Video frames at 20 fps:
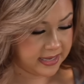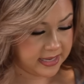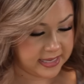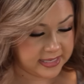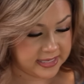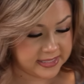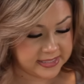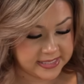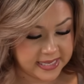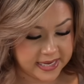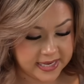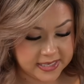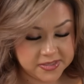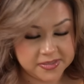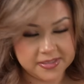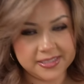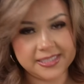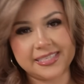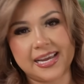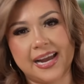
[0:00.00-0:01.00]
and set it to
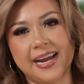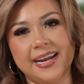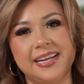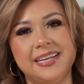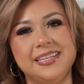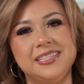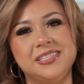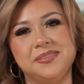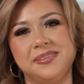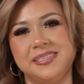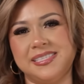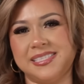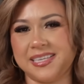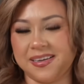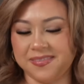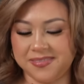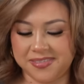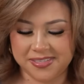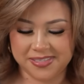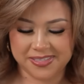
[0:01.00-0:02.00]
the side until it's
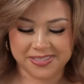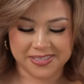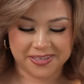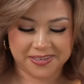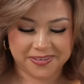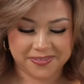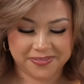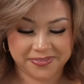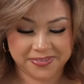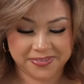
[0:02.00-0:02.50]
time to serve.